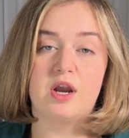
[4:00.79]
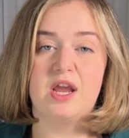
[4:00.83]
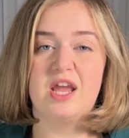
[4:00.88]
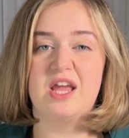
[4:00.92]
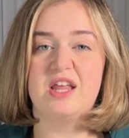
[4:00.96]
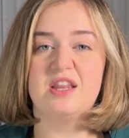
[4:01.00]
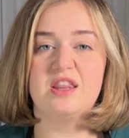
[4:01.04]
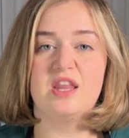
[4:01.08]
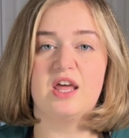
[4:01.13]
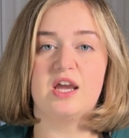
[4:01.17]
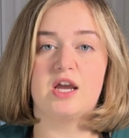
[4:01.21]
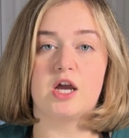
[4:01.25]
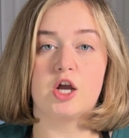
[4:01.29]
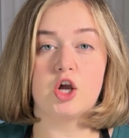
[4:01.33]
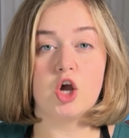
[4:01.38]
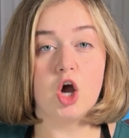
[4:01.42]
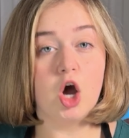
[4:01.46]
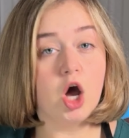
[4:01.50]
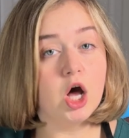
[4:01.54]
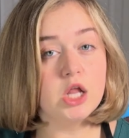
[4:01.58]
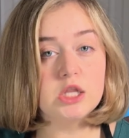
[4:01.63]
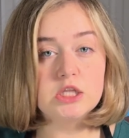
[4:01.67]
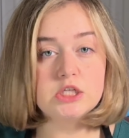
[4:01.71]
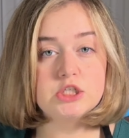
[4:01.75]
in like a
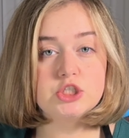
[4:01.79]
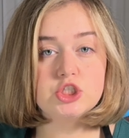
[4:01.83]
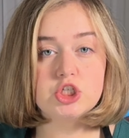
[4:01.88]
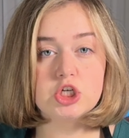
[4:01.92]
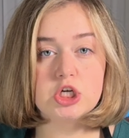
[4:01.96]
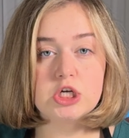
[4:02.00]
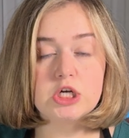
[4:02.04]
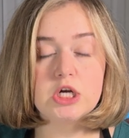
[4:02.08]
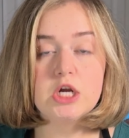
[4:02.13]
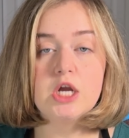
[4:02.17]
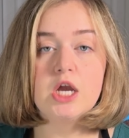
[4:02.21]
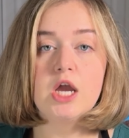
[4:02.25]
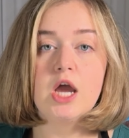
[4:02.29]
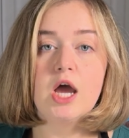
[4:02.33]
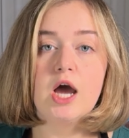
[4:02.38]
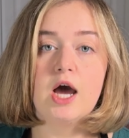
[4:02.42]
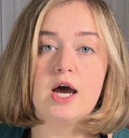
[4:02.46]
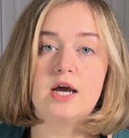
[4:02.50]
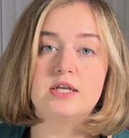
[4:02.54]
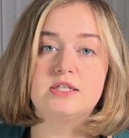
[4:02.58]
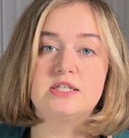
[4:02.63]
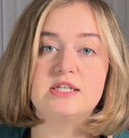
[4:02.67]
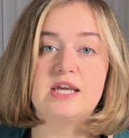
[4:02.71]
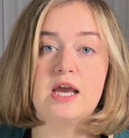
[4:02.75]
colander
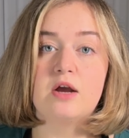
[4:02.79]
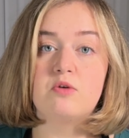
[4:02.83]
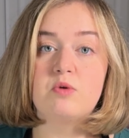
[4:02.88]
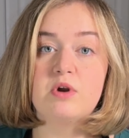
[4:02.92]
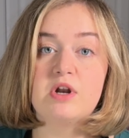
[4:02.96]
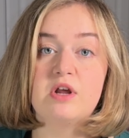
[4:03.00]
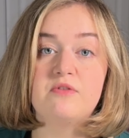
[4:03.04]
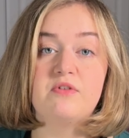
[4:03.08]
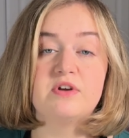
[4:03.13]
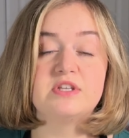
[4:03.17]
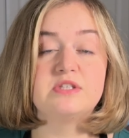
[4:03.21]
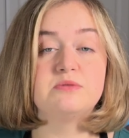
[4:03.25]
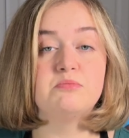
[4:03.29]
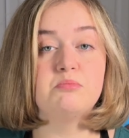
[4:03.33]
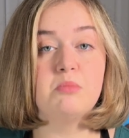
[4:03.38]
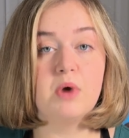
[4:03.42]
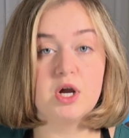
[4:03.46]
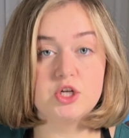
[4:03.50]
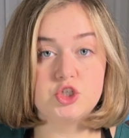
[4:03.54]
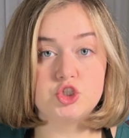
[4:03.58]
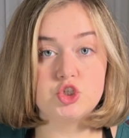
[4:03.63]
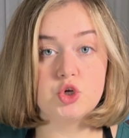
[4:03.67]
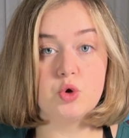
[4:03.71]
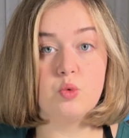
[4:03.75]
to get rid of as
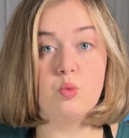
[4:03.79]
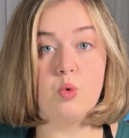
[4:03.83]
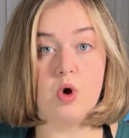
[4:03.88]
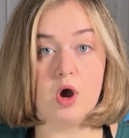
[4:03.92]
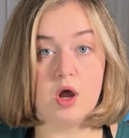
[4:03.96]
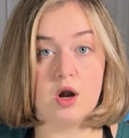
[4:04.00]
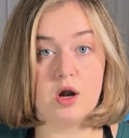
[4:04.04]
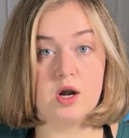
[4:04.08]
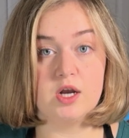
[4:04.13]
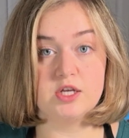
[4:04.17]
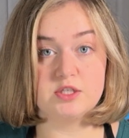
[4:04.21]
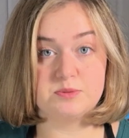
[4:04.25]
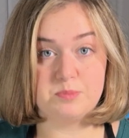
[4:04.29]
much water as